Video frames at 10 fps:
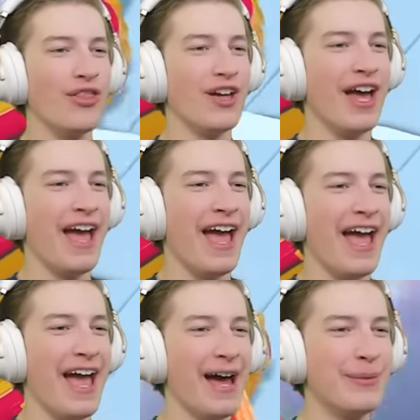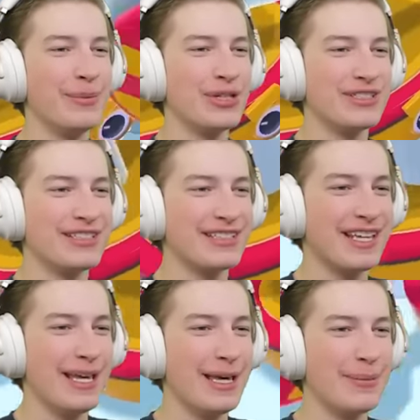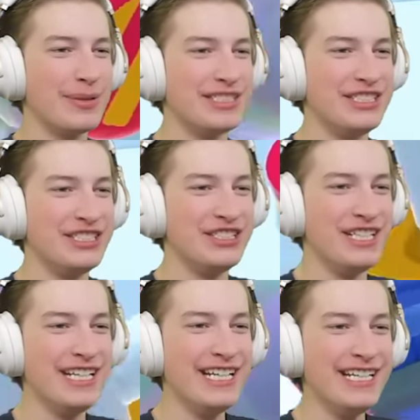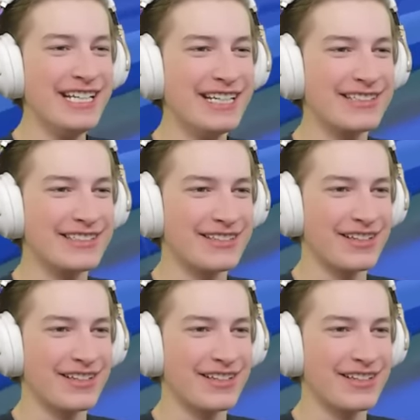the hammer skip, a genius.